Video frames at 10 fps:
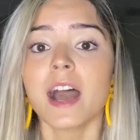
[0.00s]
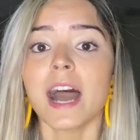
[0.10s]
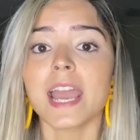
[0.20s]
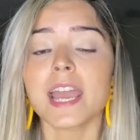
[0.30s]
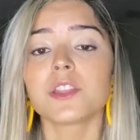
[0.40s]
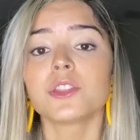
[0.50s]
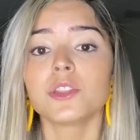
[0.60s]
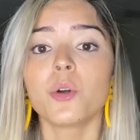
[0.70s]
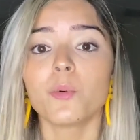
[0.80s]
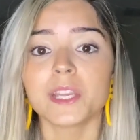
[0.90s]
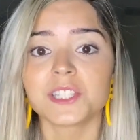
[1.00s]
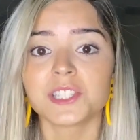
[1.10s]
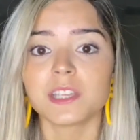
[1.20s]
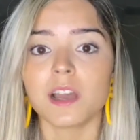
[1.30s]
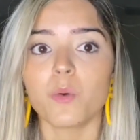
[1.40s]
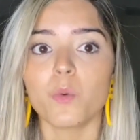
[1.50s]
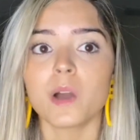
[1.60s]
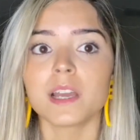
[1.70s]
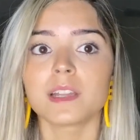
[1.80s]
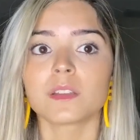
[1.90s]
I had no idea
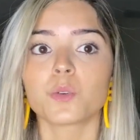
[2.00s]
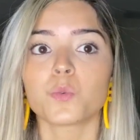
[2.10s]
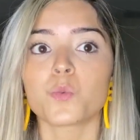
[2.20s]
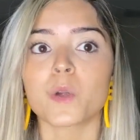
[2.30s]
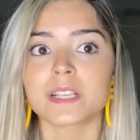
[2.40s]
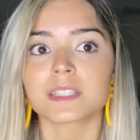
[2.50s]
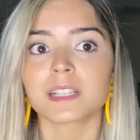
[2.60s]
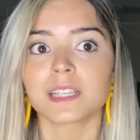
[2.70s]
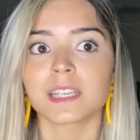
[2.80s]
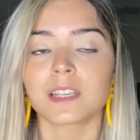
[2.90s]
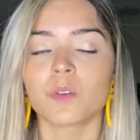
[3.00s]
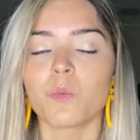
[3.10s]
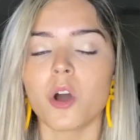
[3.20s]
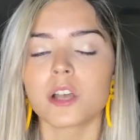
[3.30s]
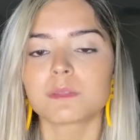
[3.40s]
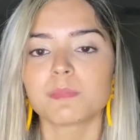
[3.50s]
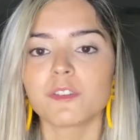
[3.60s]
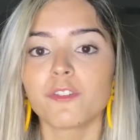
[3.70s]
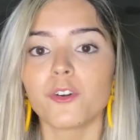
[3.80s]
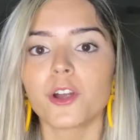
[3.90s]
what wrestling was
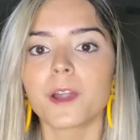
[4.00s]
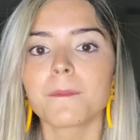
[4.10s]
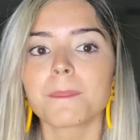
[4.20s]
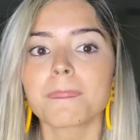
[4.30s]
before.